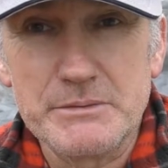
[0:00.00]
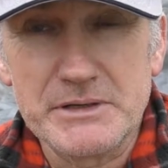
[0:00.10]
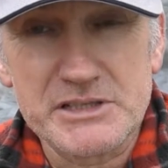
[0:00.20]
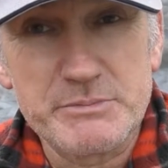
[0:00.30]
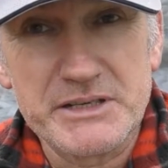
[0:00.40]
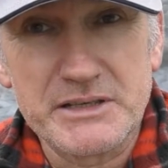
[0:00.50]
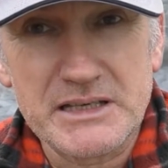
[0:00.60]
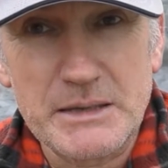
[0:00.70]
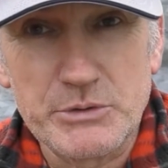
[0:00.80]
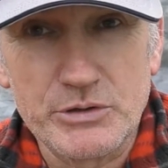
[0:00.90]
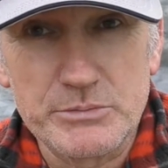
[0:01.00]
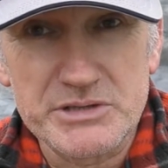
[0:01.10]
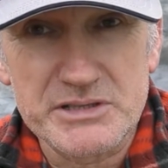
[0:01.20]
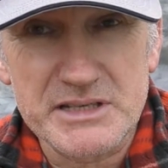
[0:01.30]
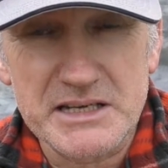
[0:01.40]
when I speed the camera up
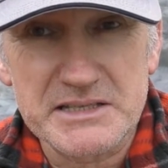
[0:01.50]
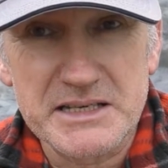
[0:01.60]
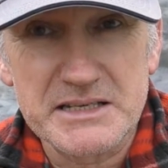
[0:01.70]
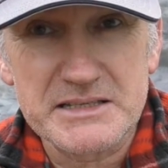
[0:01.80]
to 16